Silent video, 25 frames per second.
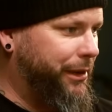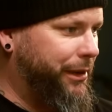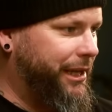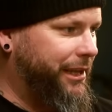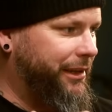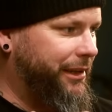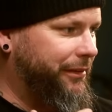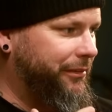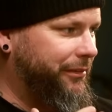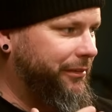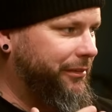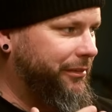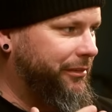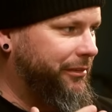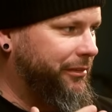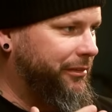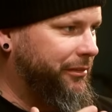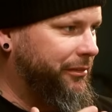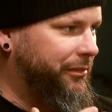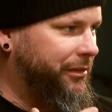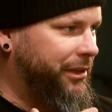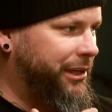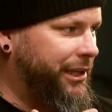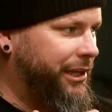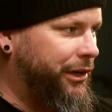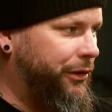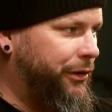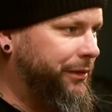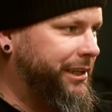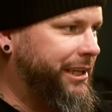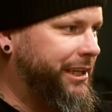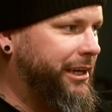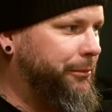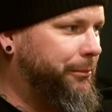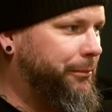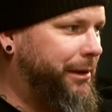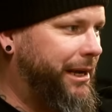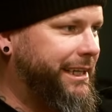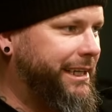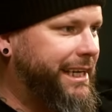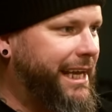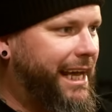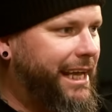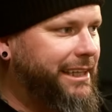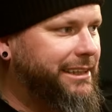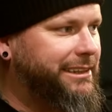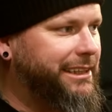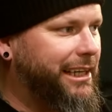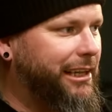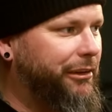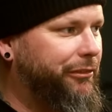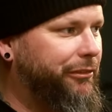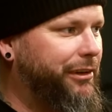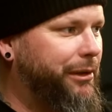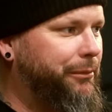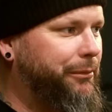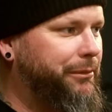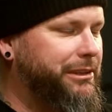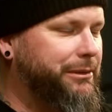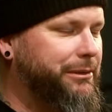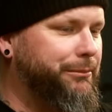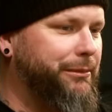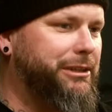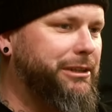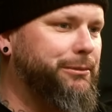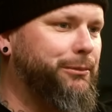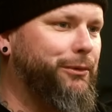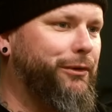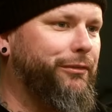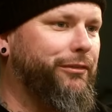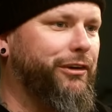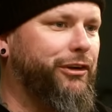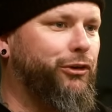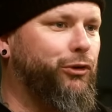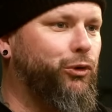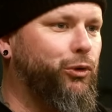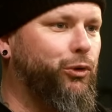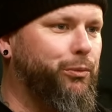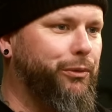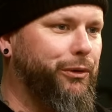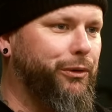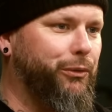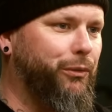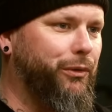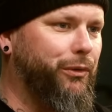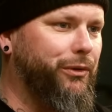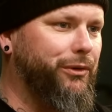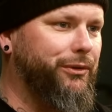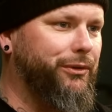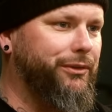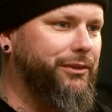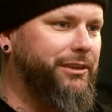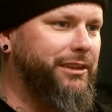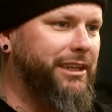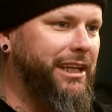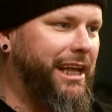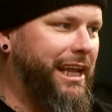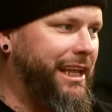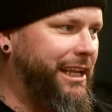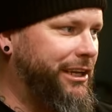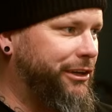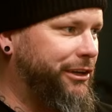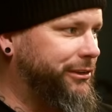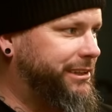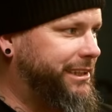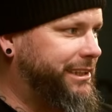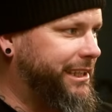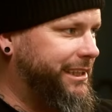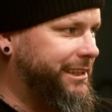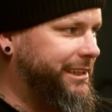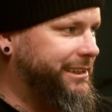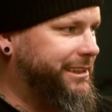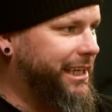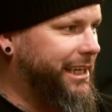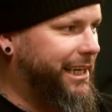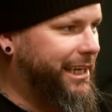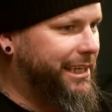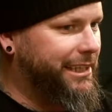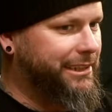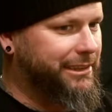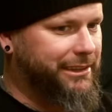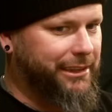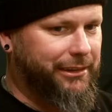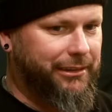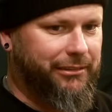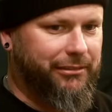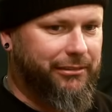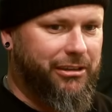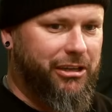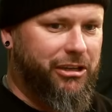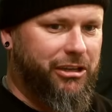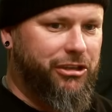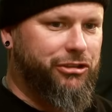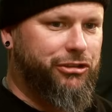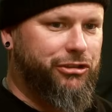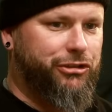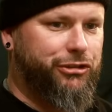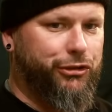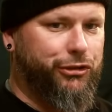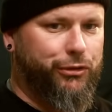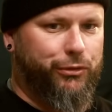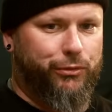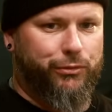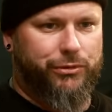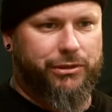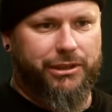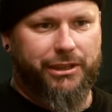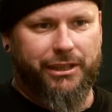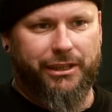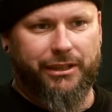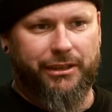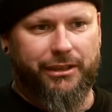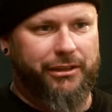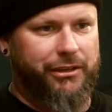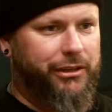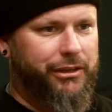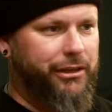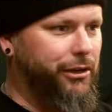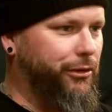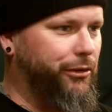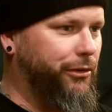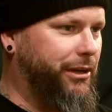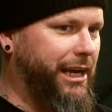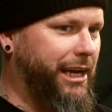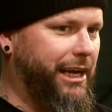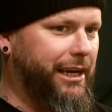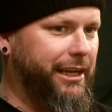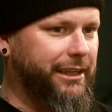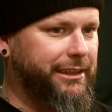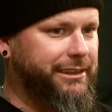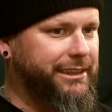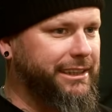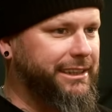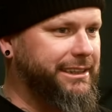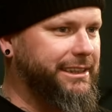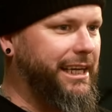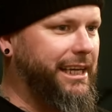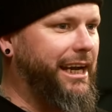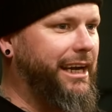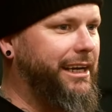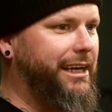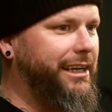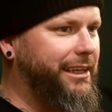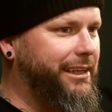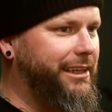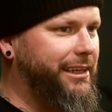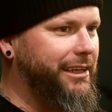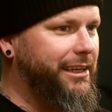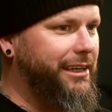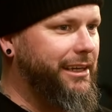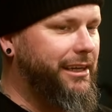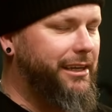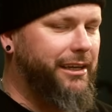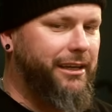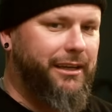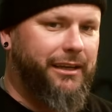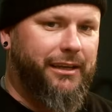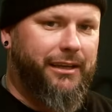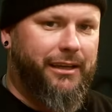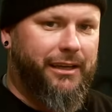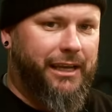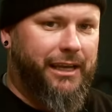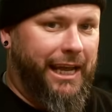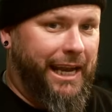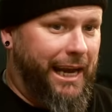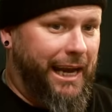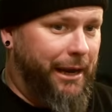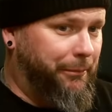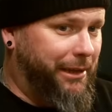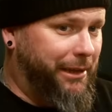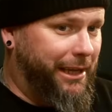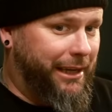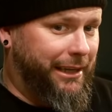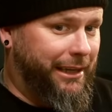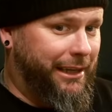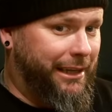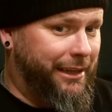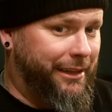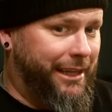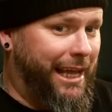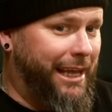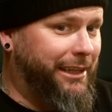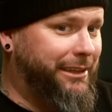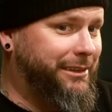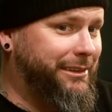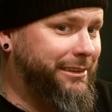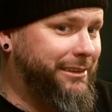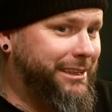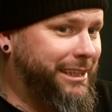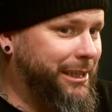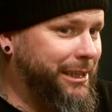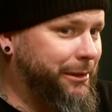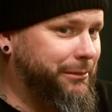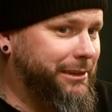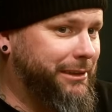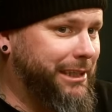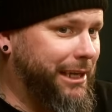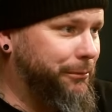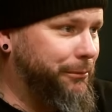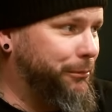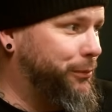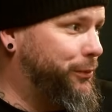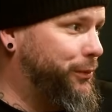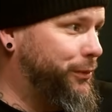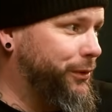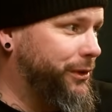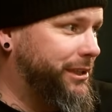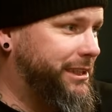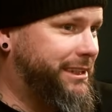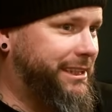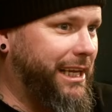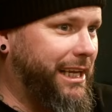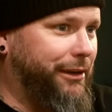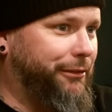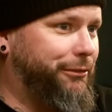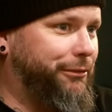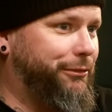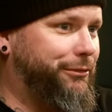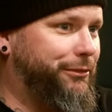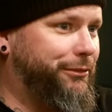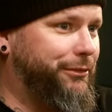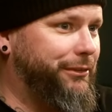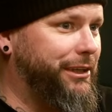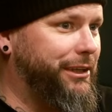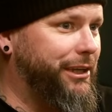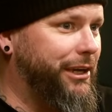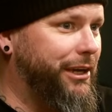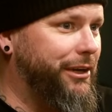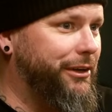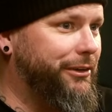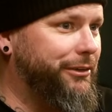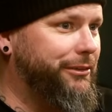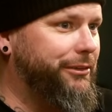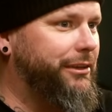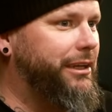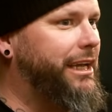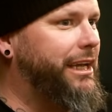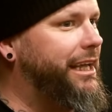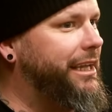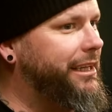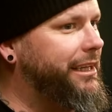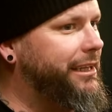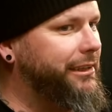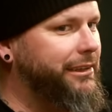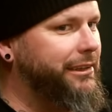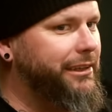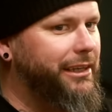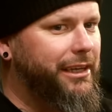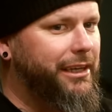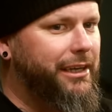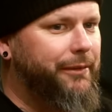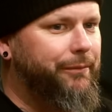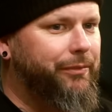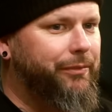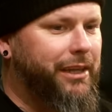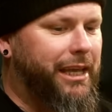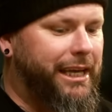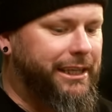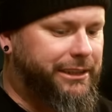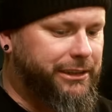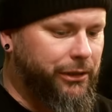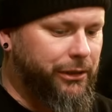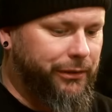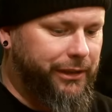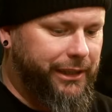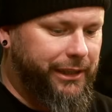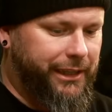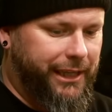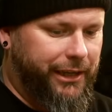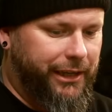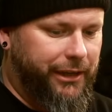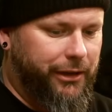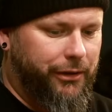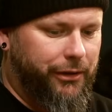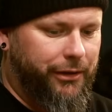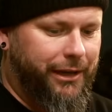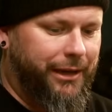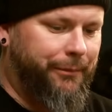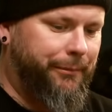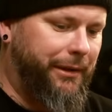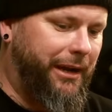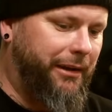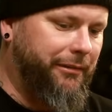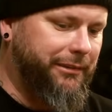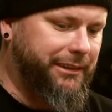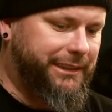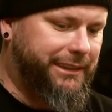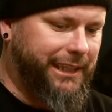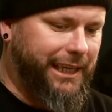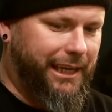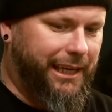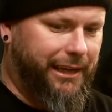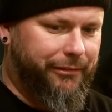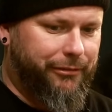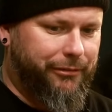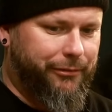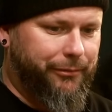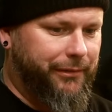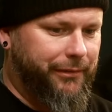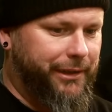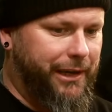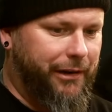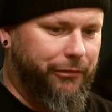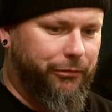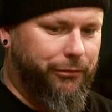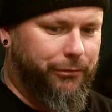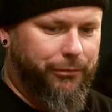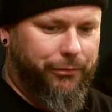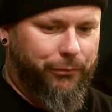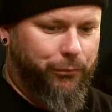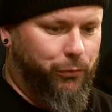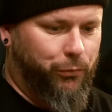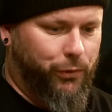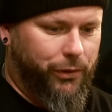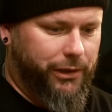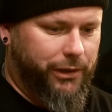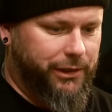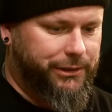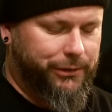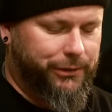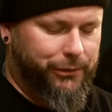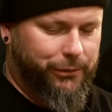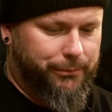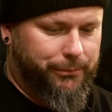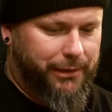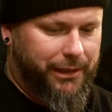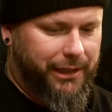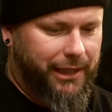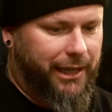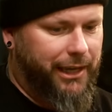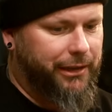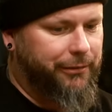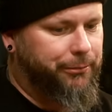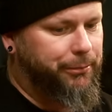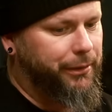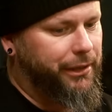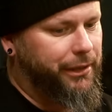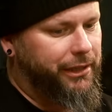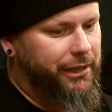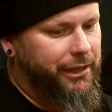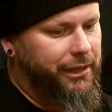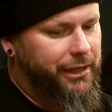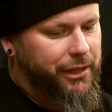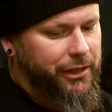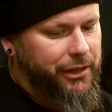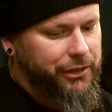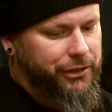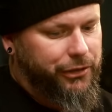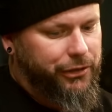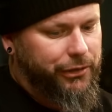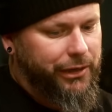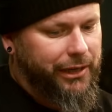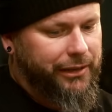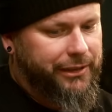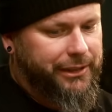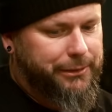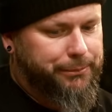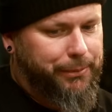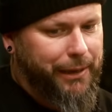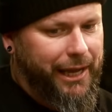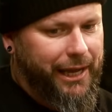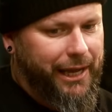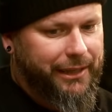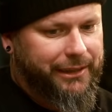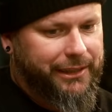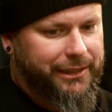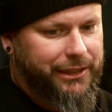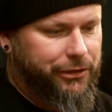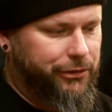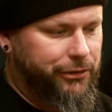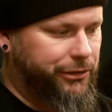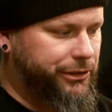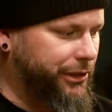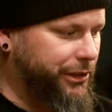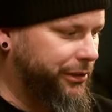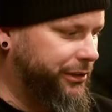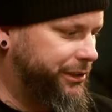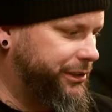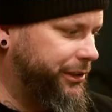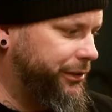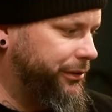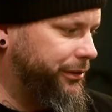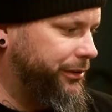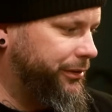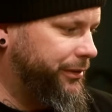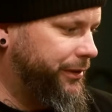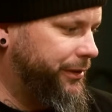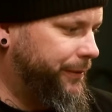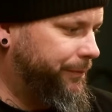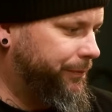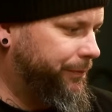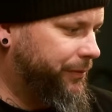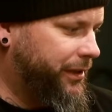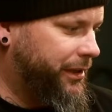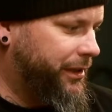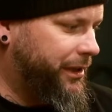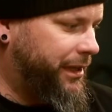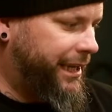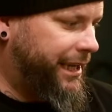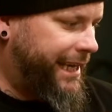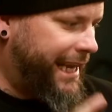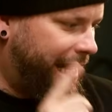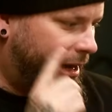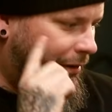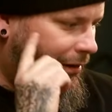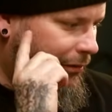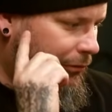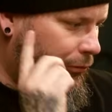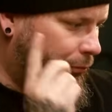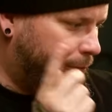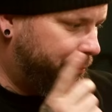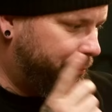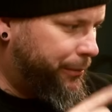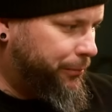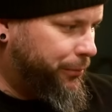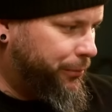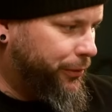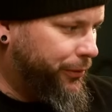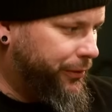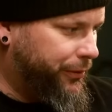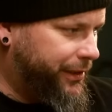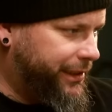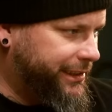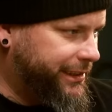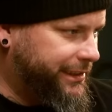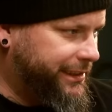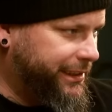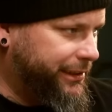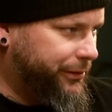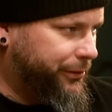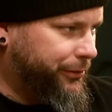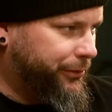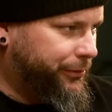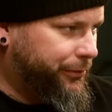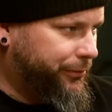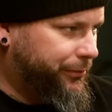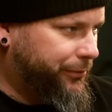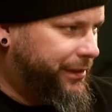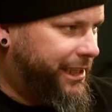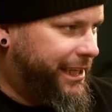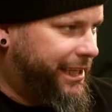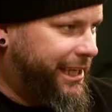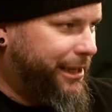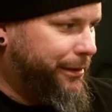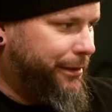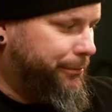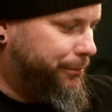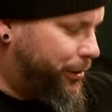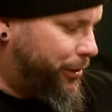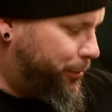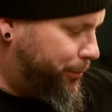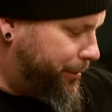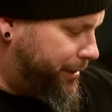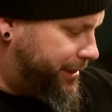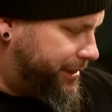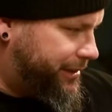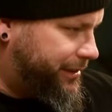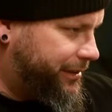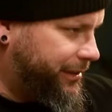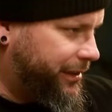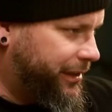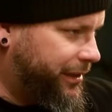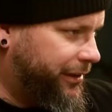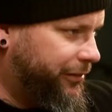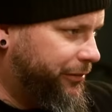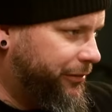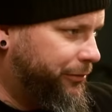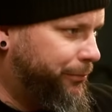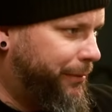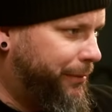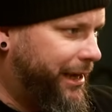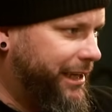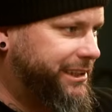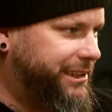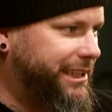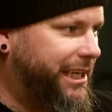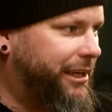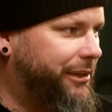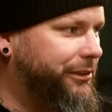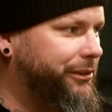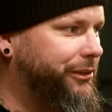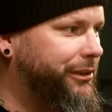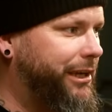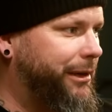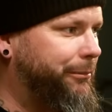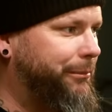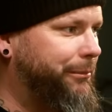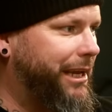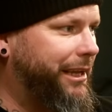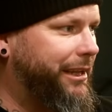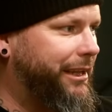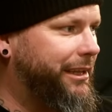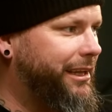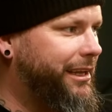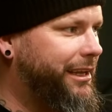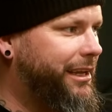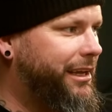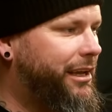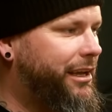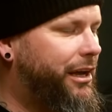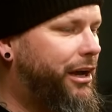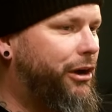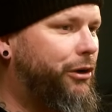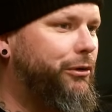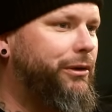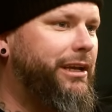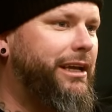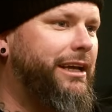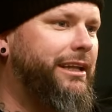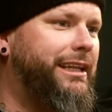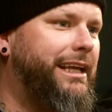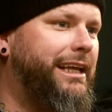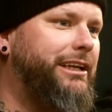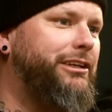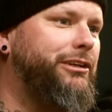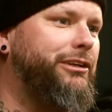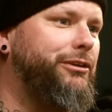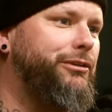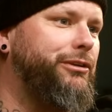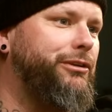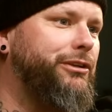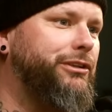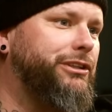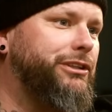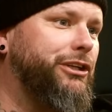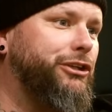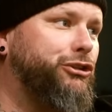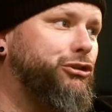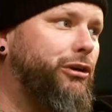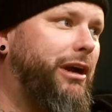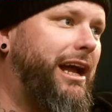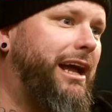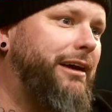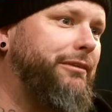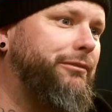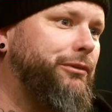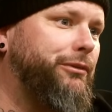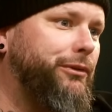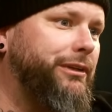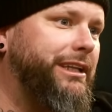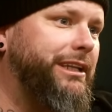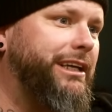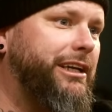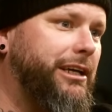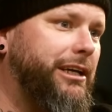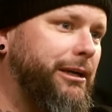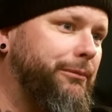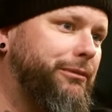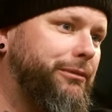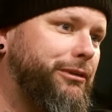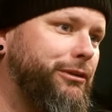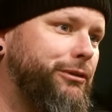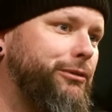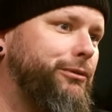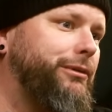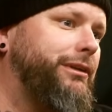But you know, and then on my dad's side of the family, it's much more of a corporate world, and you see these guys in suits and, you know, kind of society, and I'm like, that seems like more safe, you know. And it's only that I mean, obviously, I haven't never worn a suit in my life, but you go down this path and you start to. Now I remember these little key moments of my childhood. I'm like, oh yeah, that dude used to travel and then come through.